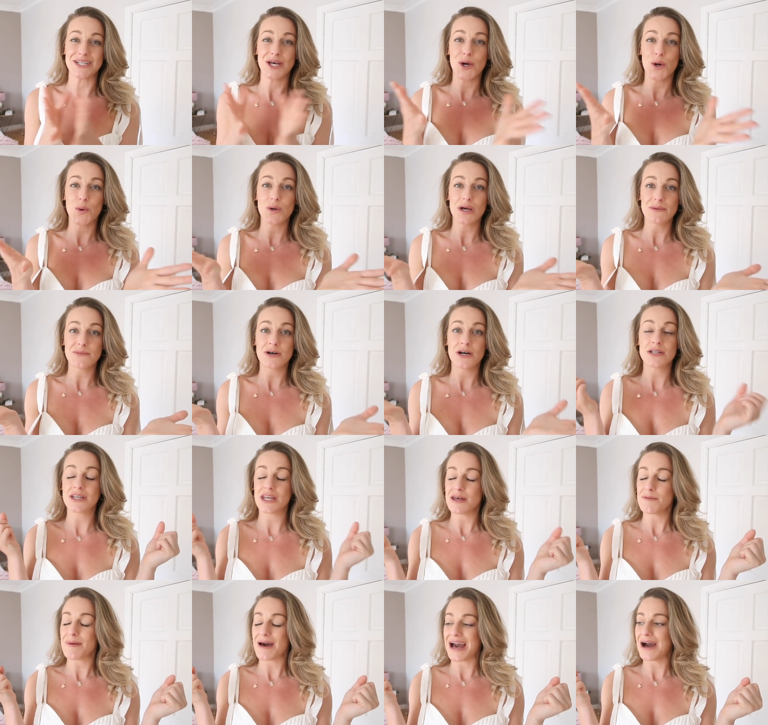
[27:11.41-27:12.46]
So come on,
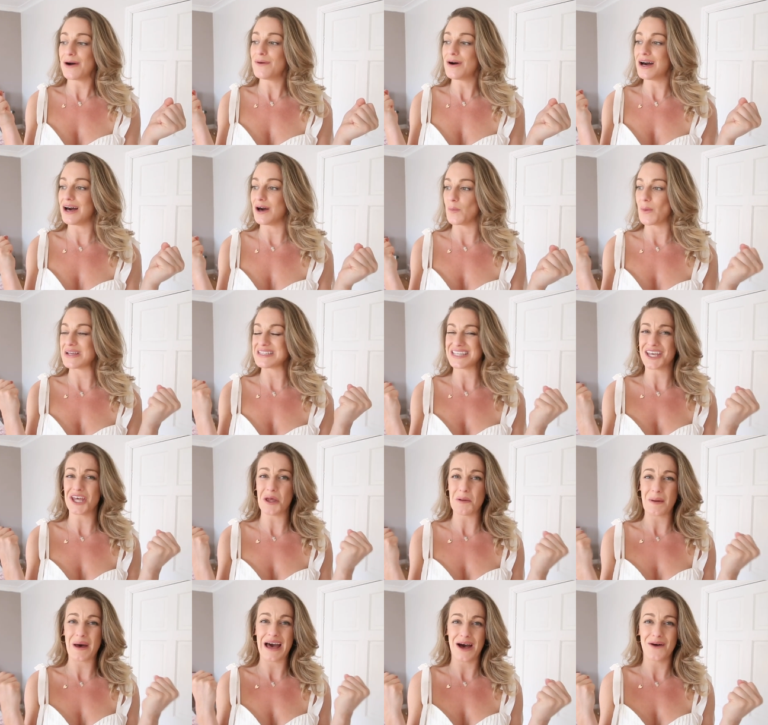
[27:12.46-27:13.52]
girl power. Where's the
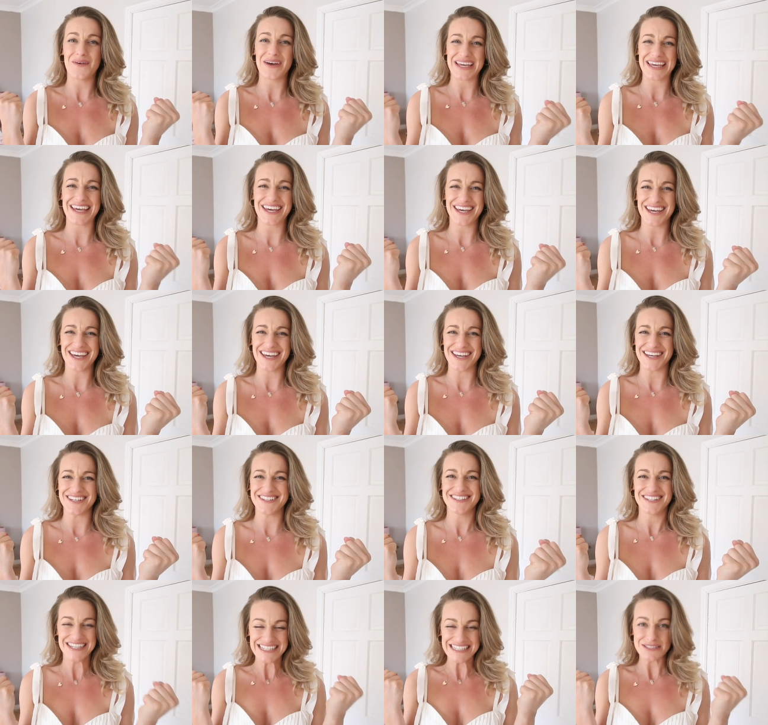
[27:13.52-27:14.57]
girl power
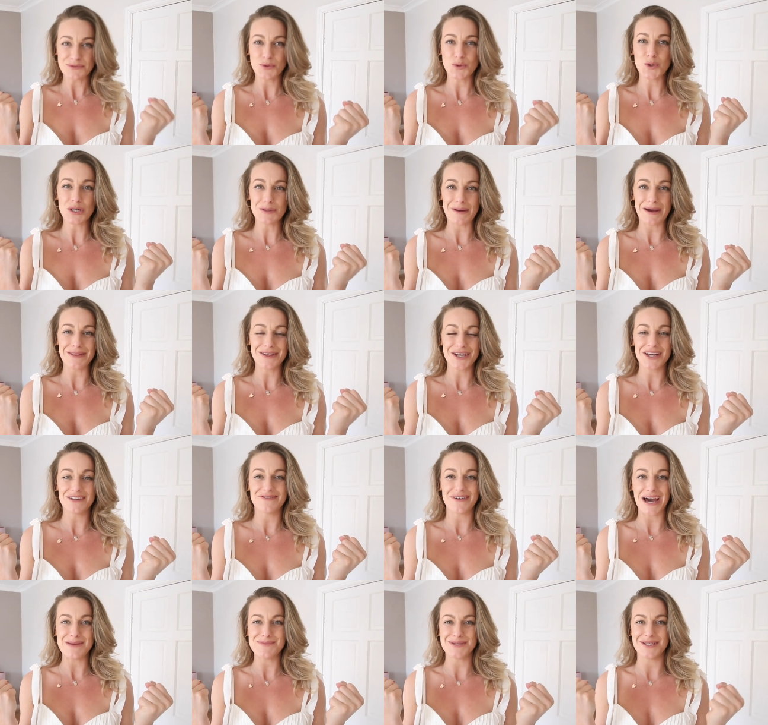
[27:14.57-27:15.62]
here? We're all about the good
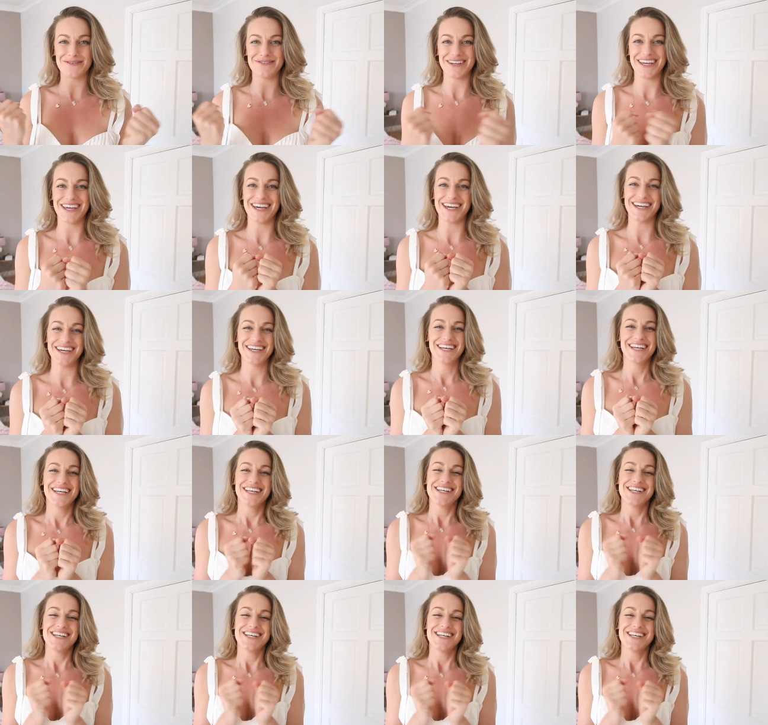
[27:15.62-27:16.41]
vibes over here.